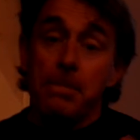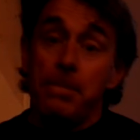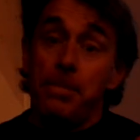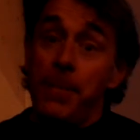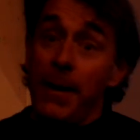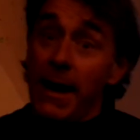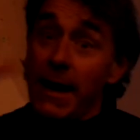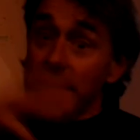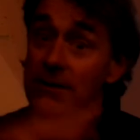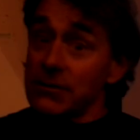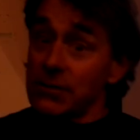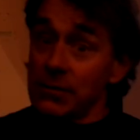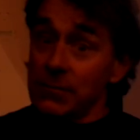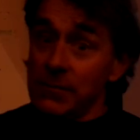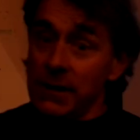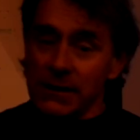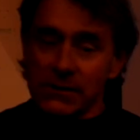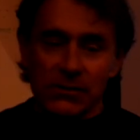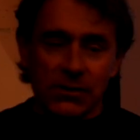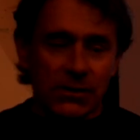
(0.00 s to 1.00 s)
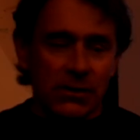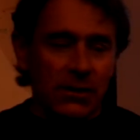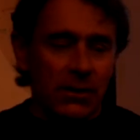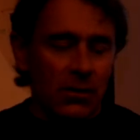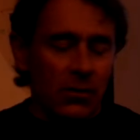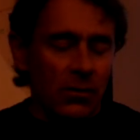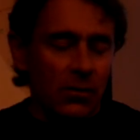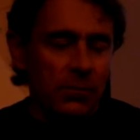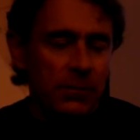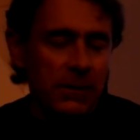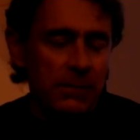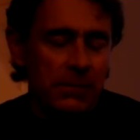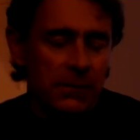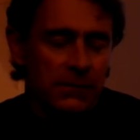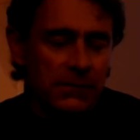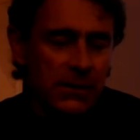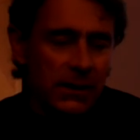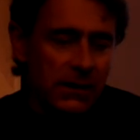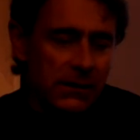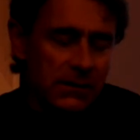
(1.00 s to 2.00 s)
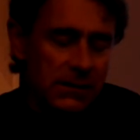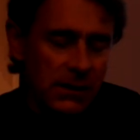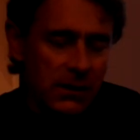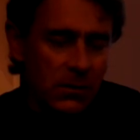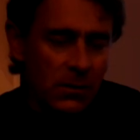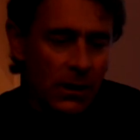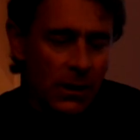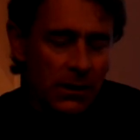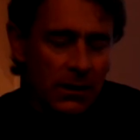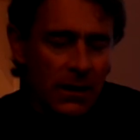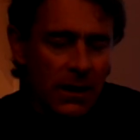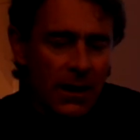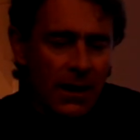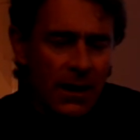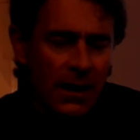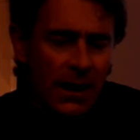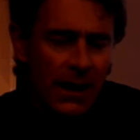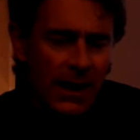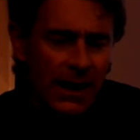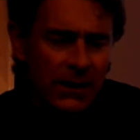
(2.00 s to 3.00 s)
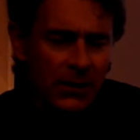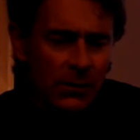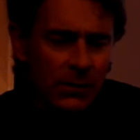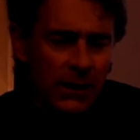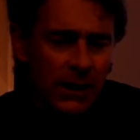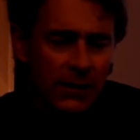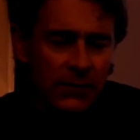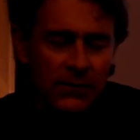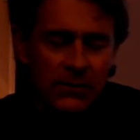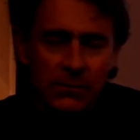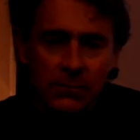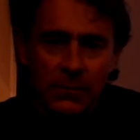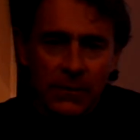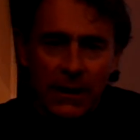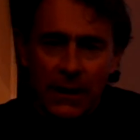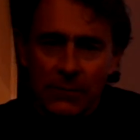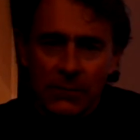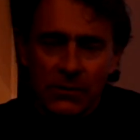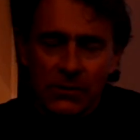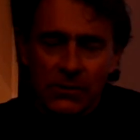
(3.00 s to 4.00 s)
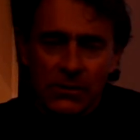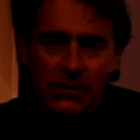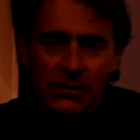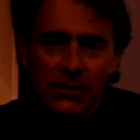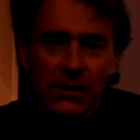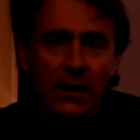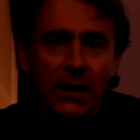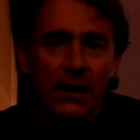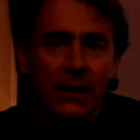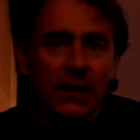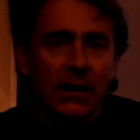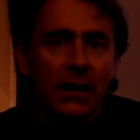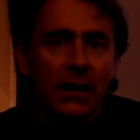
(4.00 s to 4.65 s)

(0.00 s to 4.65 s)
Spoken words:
Back to Mexico, people of Teotihuacan. I don't have that much to say.